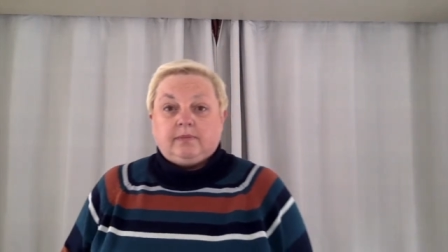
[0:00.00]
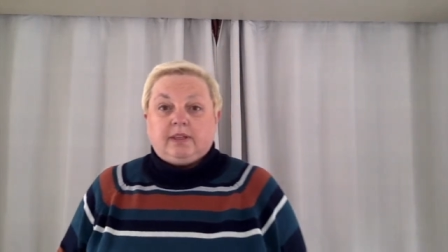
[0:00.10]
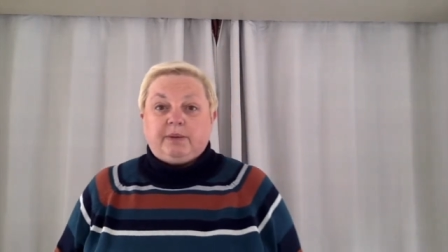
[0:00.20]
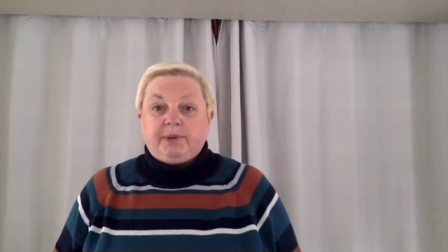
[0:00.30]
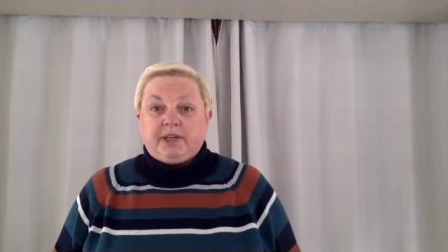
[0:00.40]

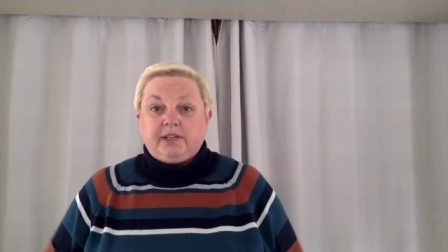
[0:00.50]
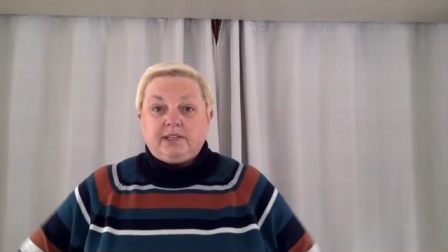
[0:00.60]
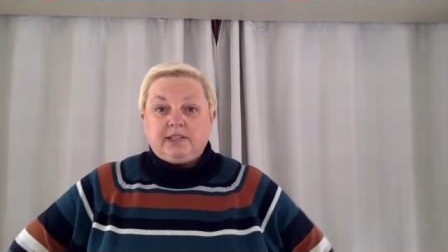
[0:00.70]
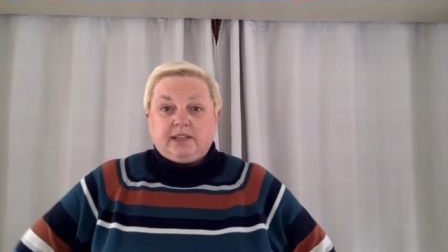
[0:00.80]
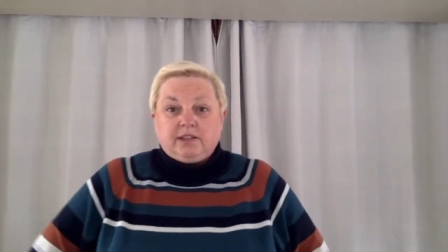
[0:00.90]
we're going to
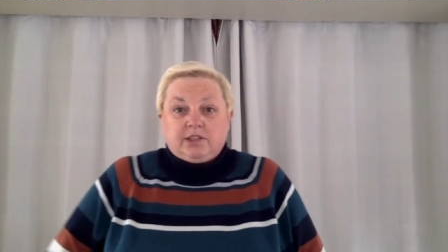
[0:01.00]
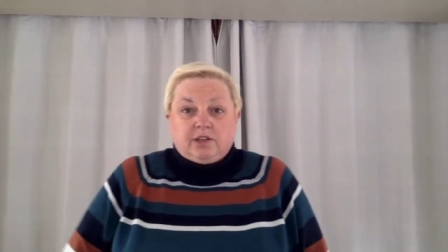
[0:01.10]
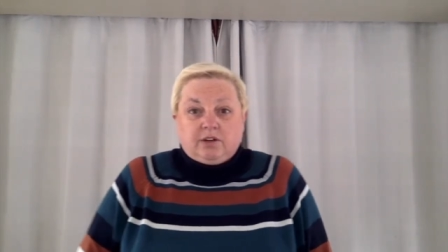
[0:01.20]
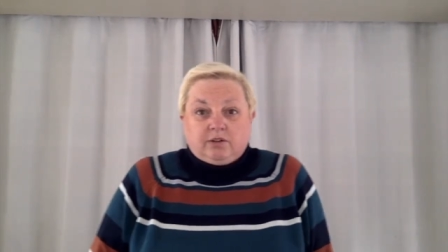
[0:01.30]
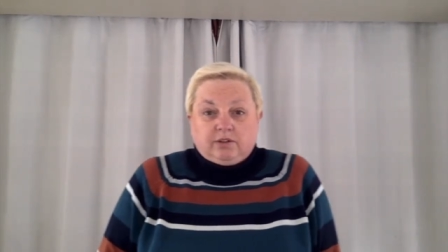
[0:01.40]
sing the song.
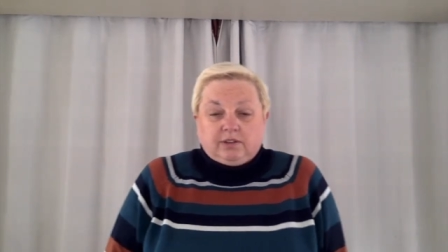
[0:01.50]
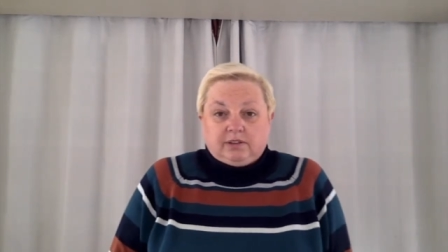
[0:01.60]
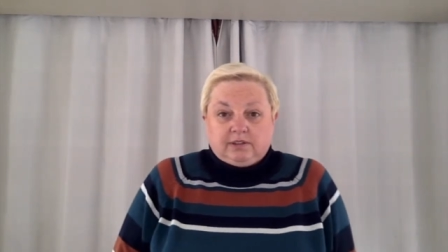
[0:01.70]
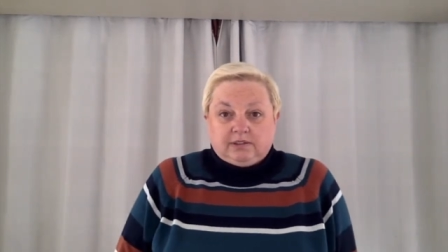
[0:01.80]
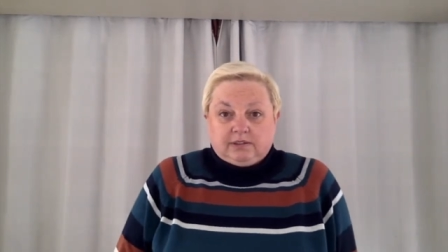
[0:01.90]
So
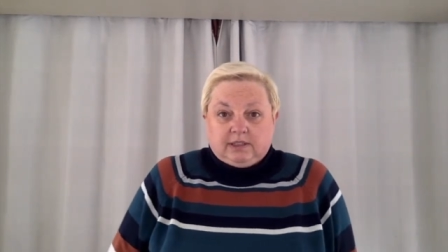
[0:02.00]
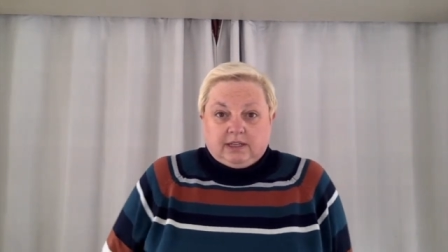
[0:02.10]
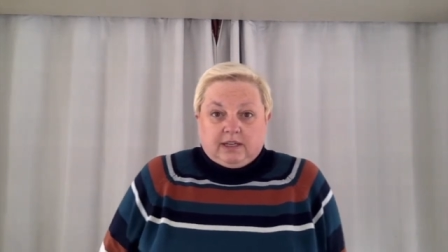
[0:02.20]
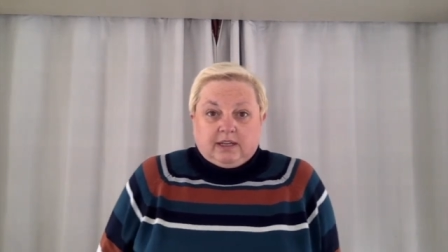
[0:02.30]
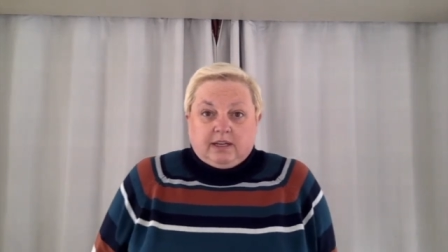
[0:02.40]
we'll just